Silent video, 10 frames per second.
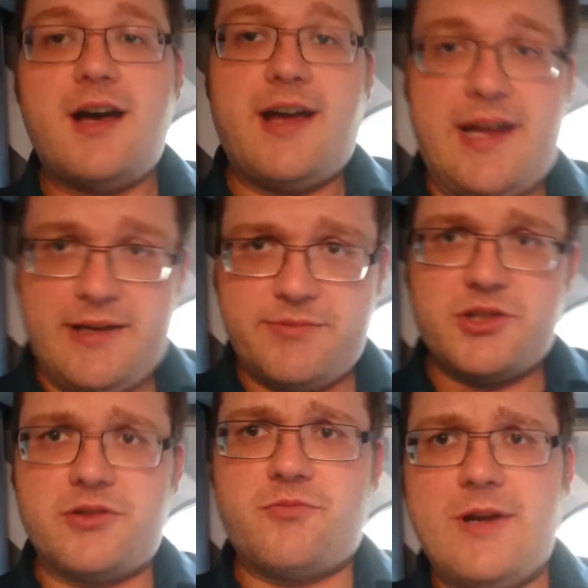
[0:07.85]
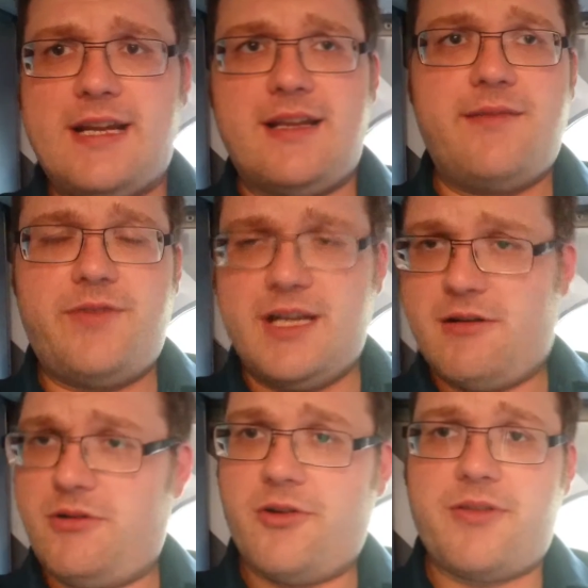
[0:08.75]
a sort of weekly
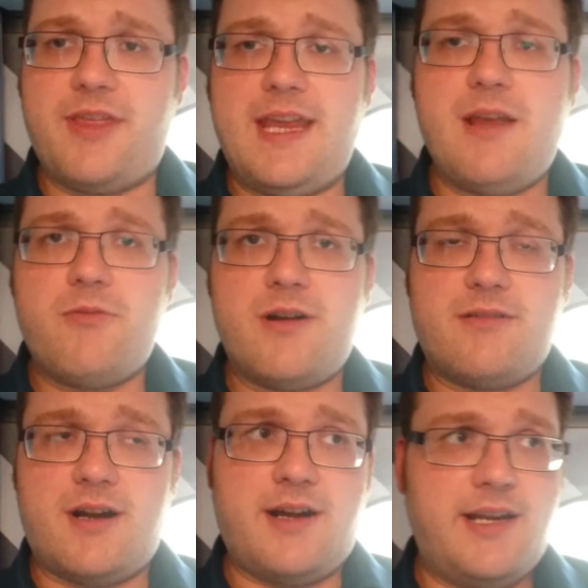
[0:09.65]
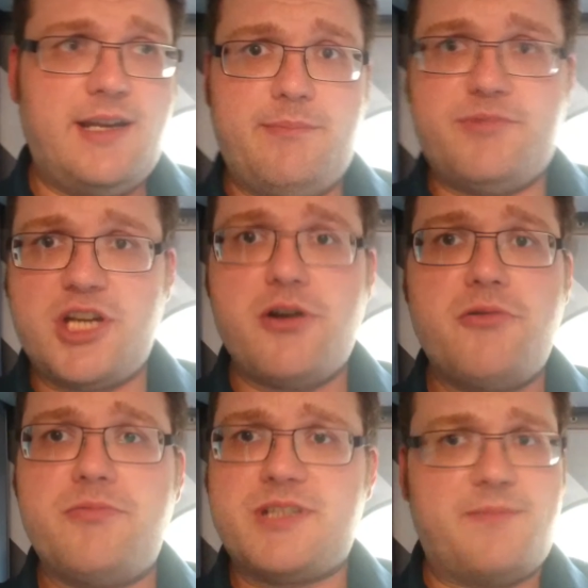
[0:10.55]
video log thingy where I
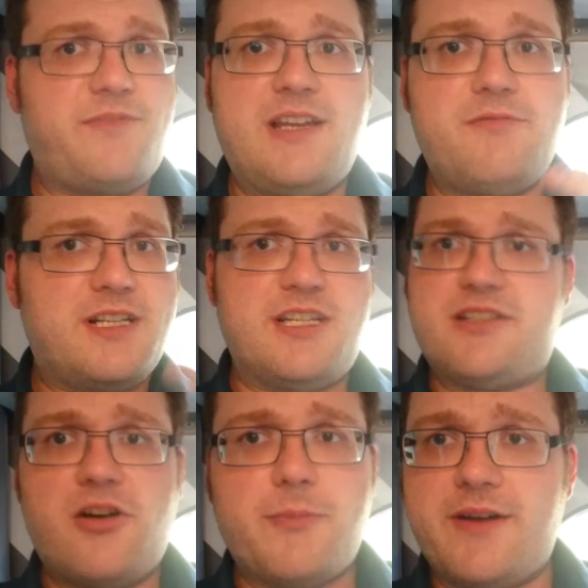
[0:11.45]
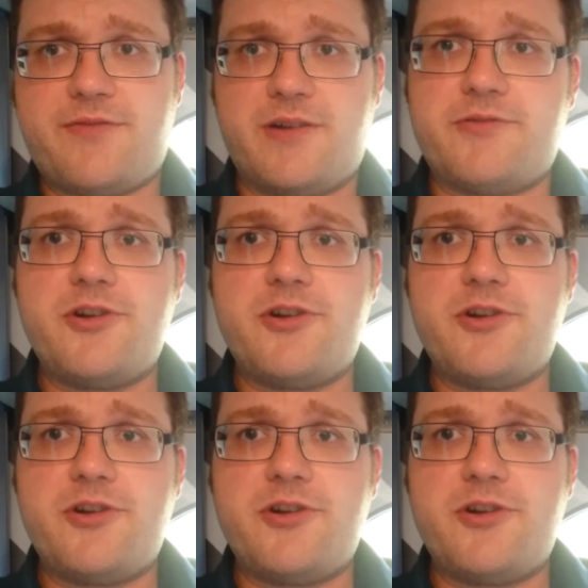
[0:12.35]
show something which is not my front